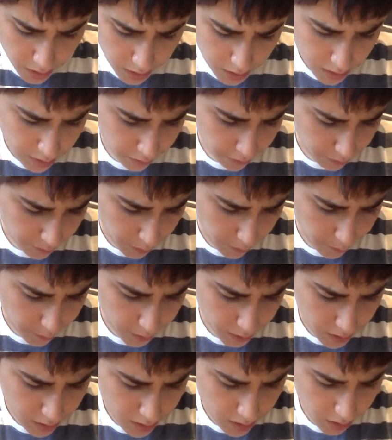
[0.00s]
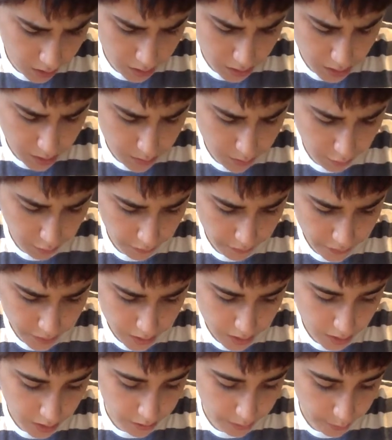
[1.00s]
As he remembered the Sadiq's
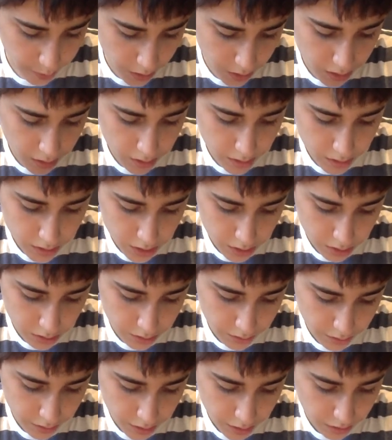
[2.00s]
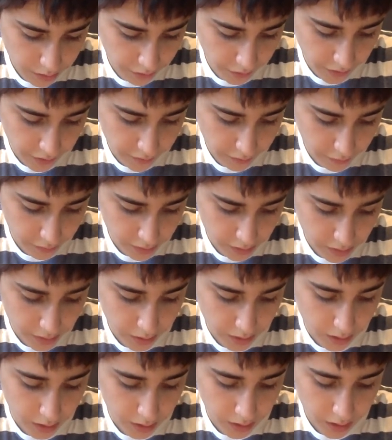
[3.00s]
prophecy. Where are the children? He cried
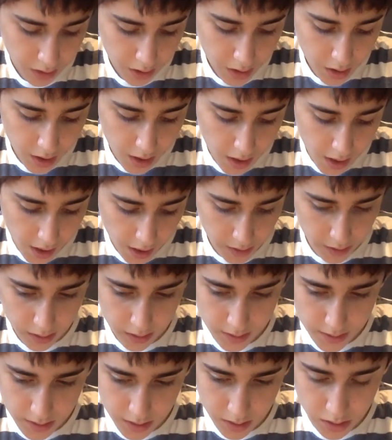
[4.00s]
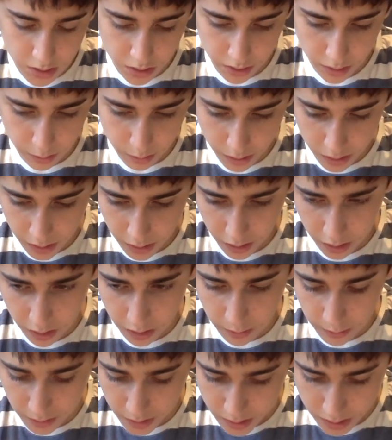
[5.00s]
frantically. At the seashore, where they
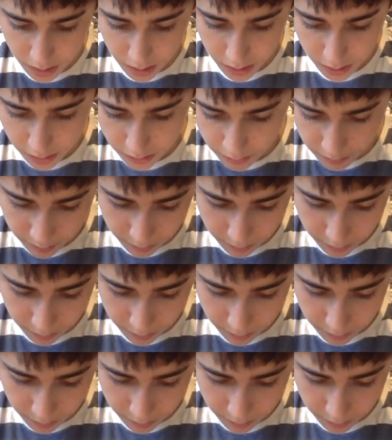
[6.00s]
always are.